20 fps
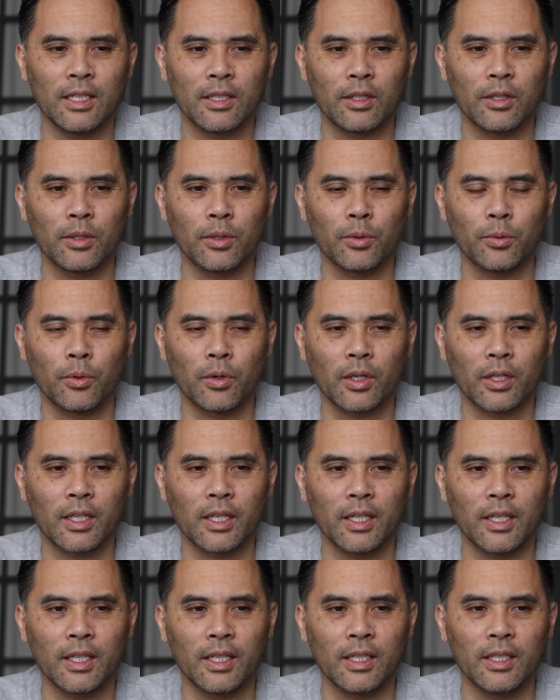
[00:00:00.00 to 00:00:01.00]
Go to work
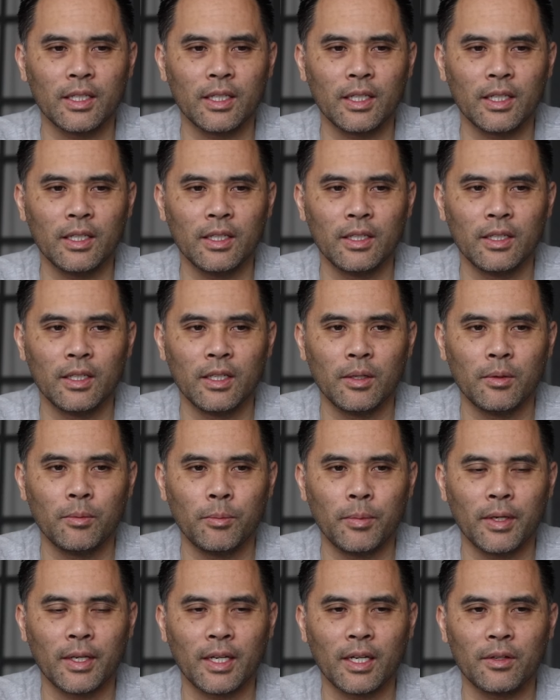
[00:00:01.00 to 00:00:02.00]
and
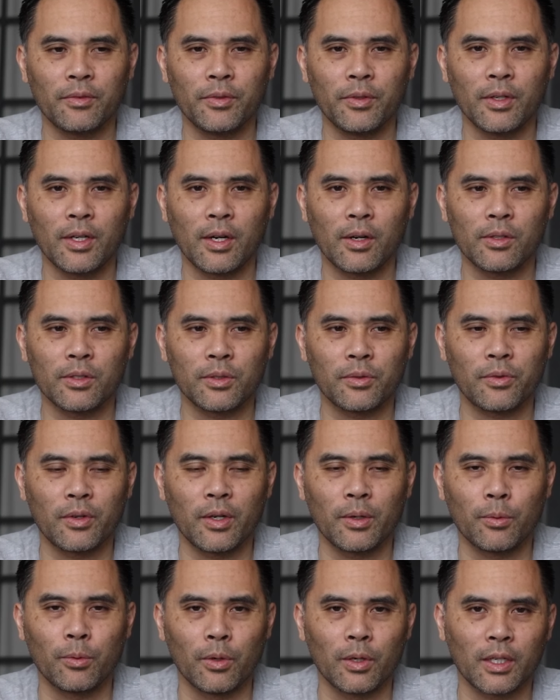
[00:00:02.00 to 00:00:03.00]
bang out a few hours over
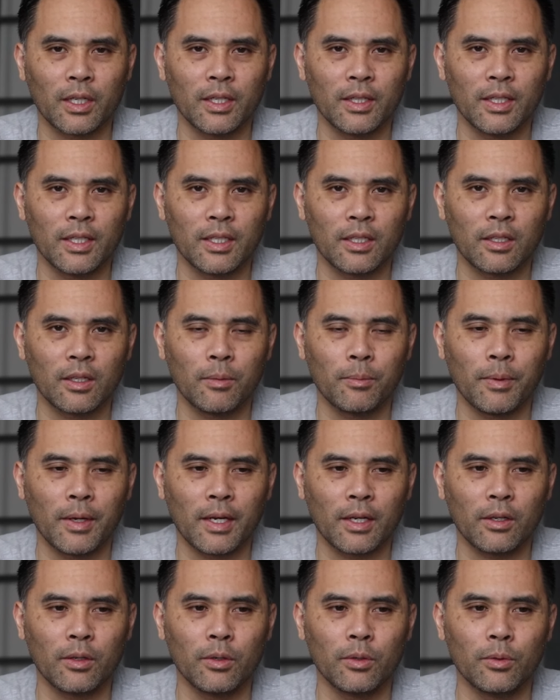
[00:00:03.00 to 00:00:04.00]
at work, and then come
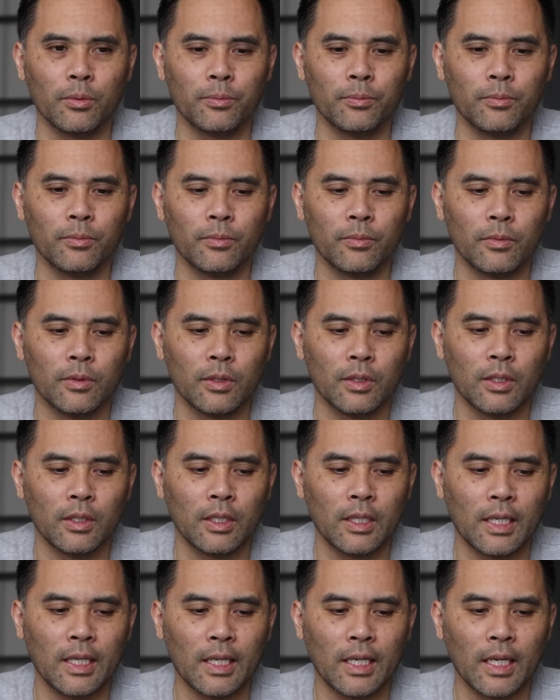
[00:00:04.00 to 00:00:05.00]
back home
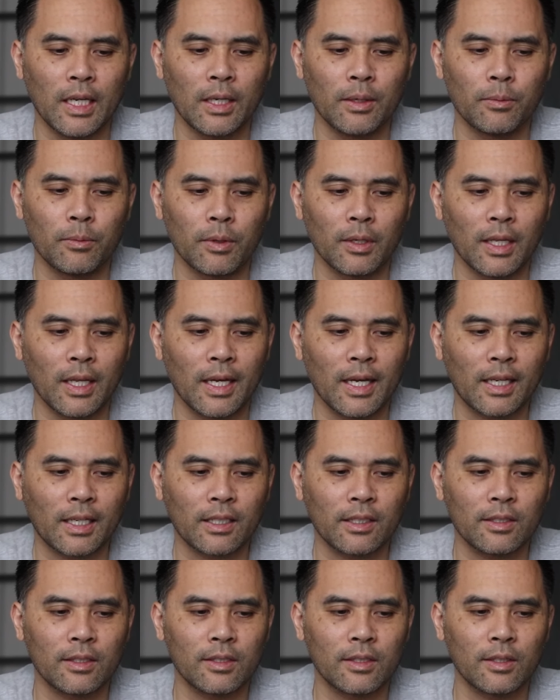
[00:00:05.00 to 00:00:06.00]
and
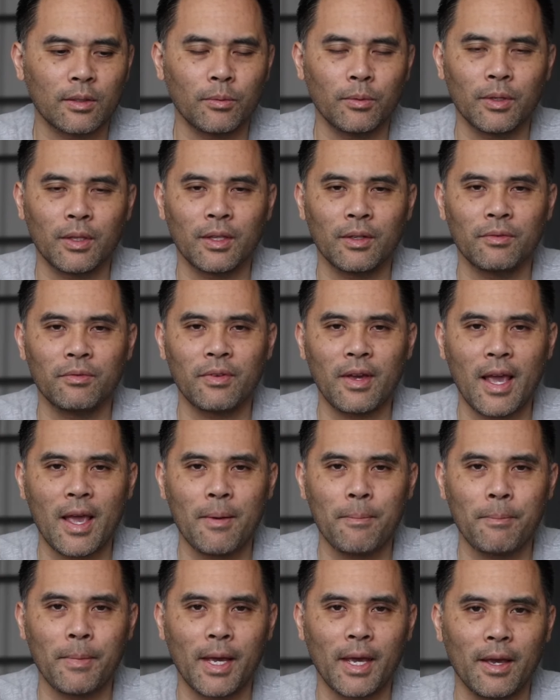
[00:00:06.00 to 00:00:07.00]
relax with the
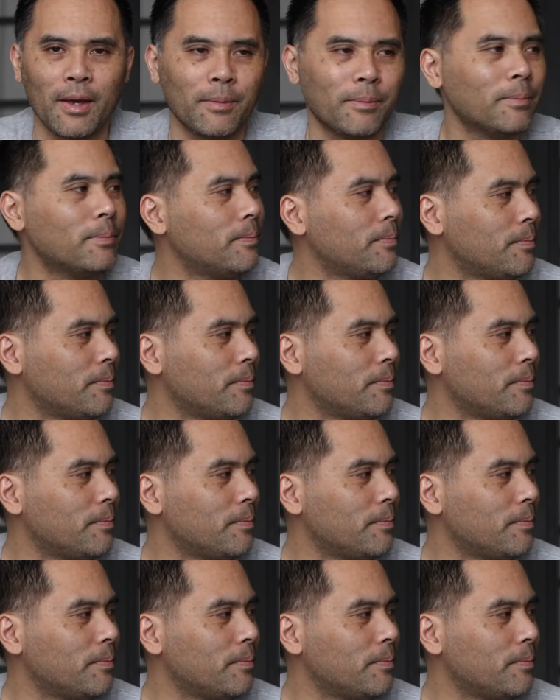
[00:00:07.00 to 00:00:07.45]
fam bam.